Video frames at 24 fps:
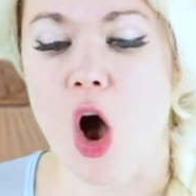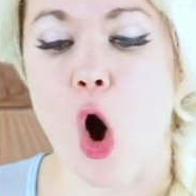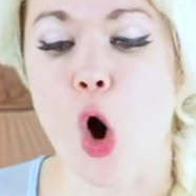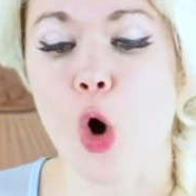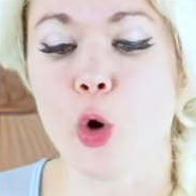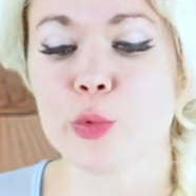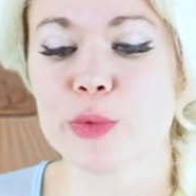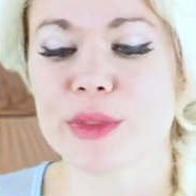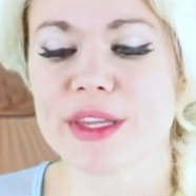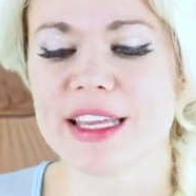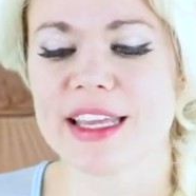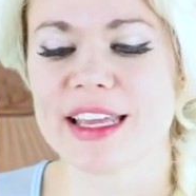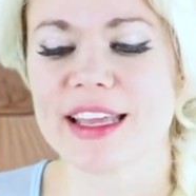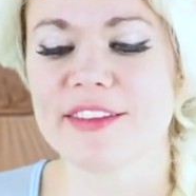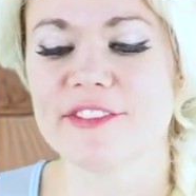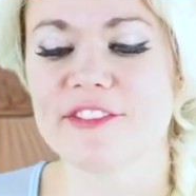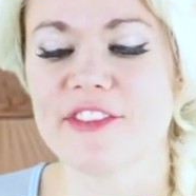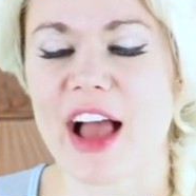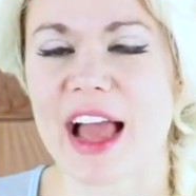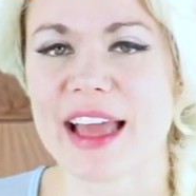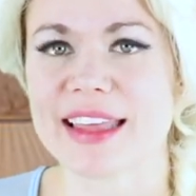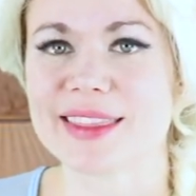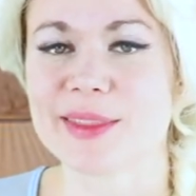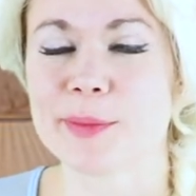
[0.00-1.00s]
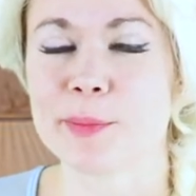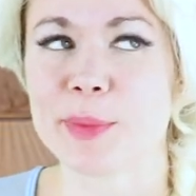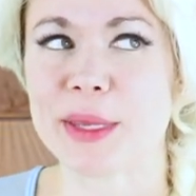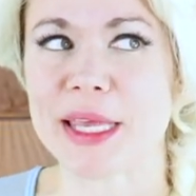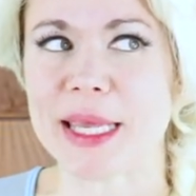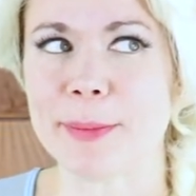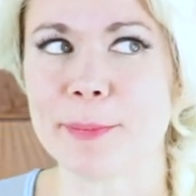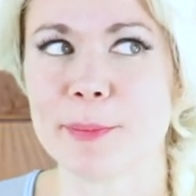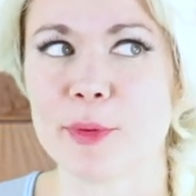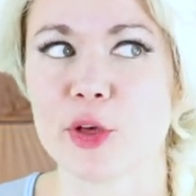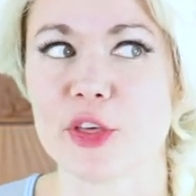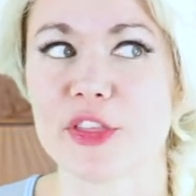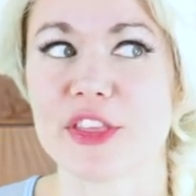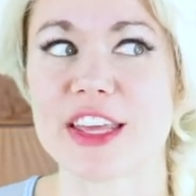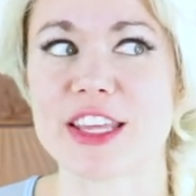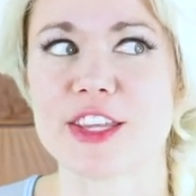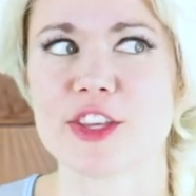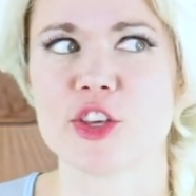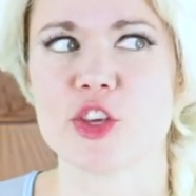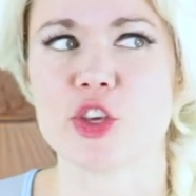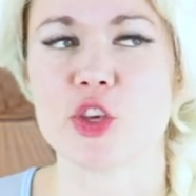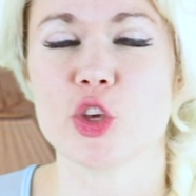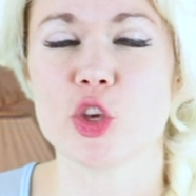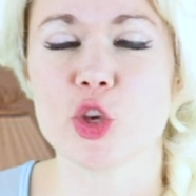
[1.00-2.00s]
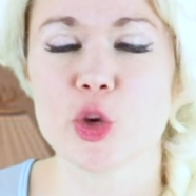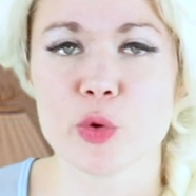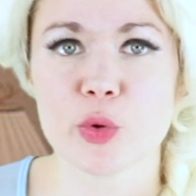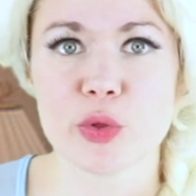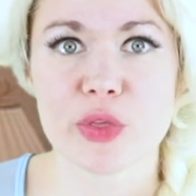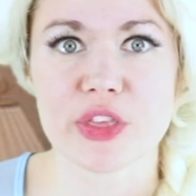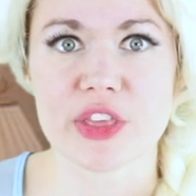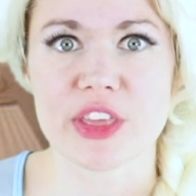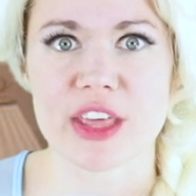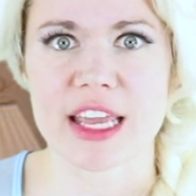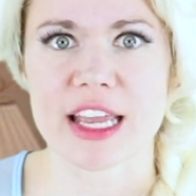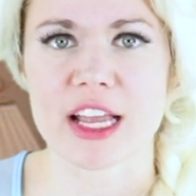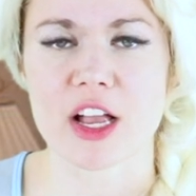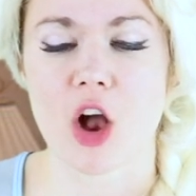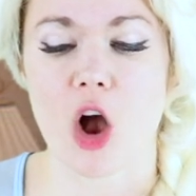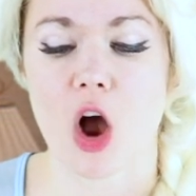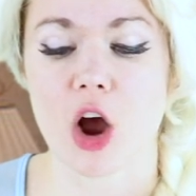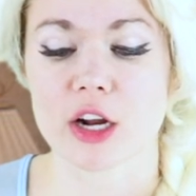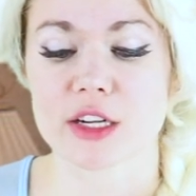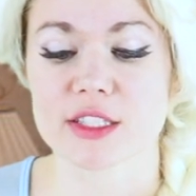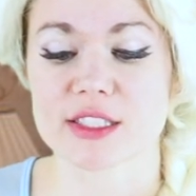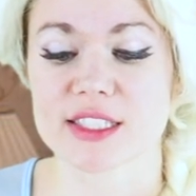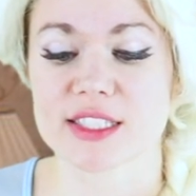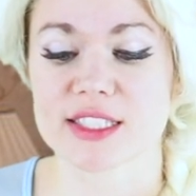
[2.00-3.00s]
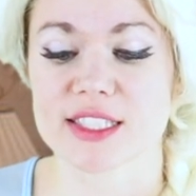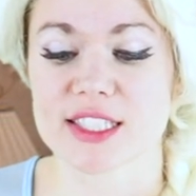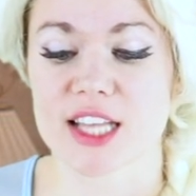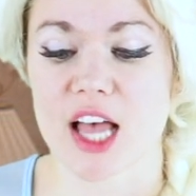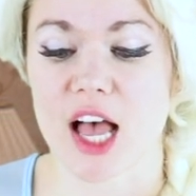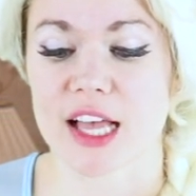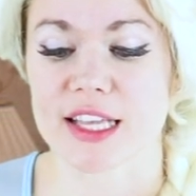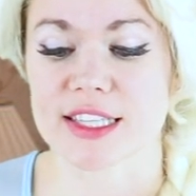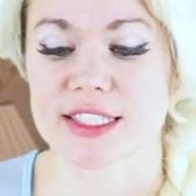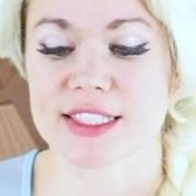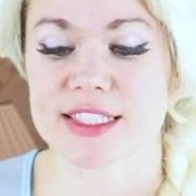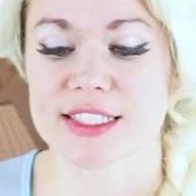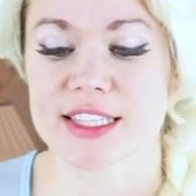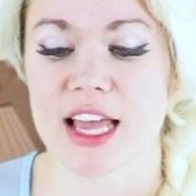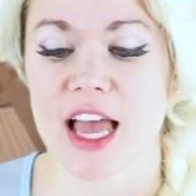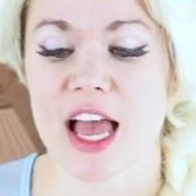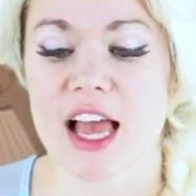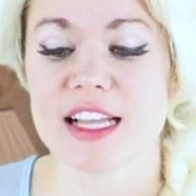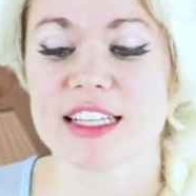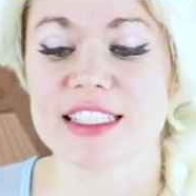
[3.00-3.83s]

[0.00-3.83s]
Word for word: Only invite the people that you think are sus.